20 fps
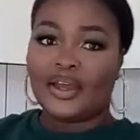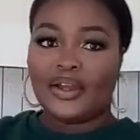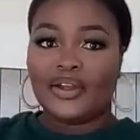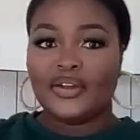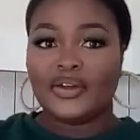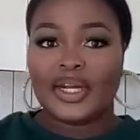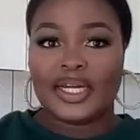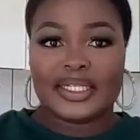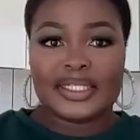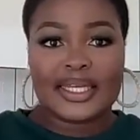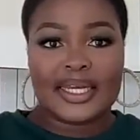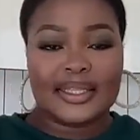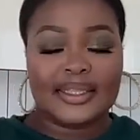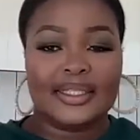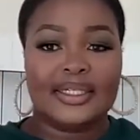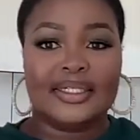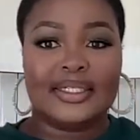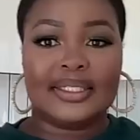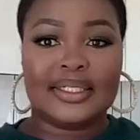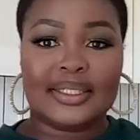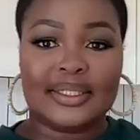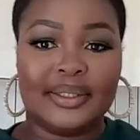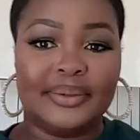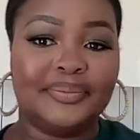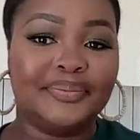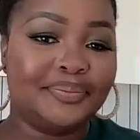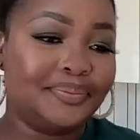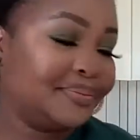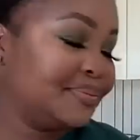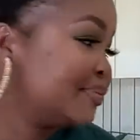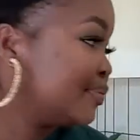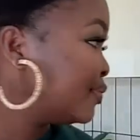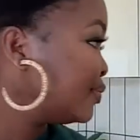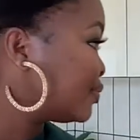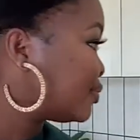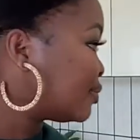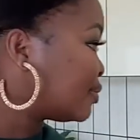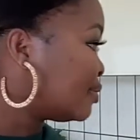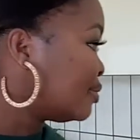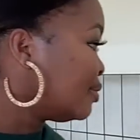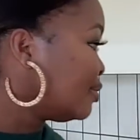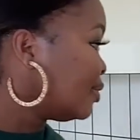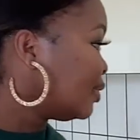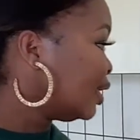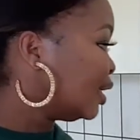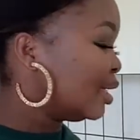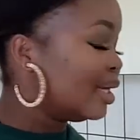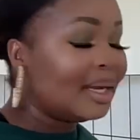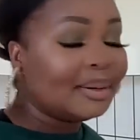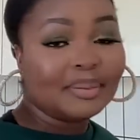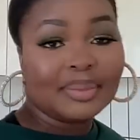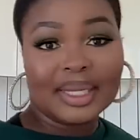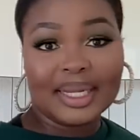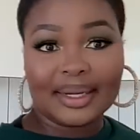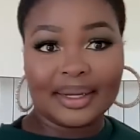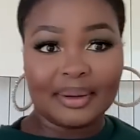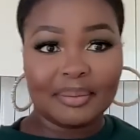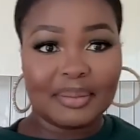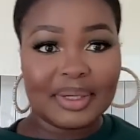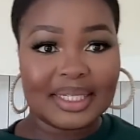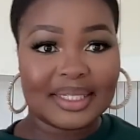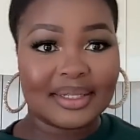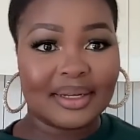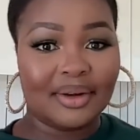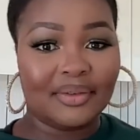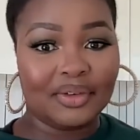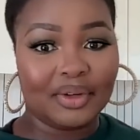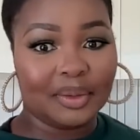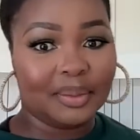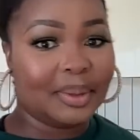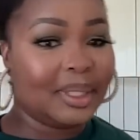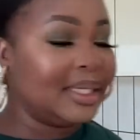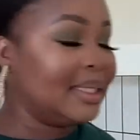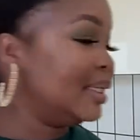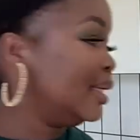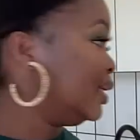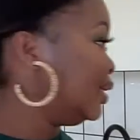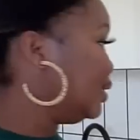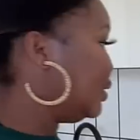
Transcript: You guys get this. I'm plugging myself completely